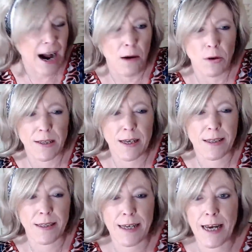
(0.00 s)
I want to say,
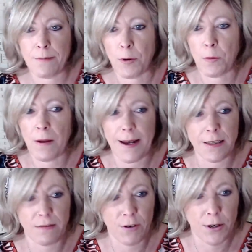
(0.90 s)
stable
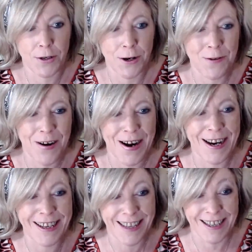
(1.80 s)
place, Virgo,
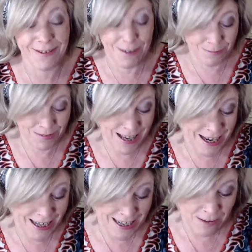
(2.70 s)
right? That's what I'm
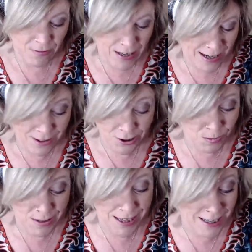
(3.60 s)
saying. I feel like I just
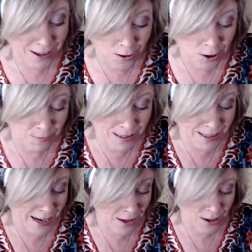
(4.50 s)
want to say it's all coming
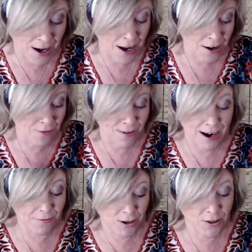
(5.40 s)
together. Right,
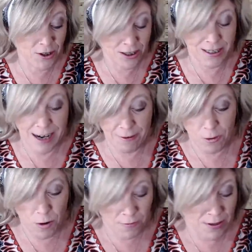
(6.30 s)
I've gone to the tarot.
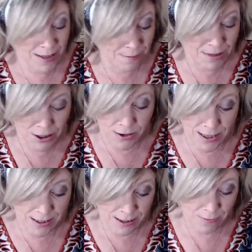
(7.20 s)
What have you sent me
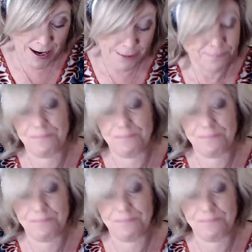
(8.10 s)
straight away?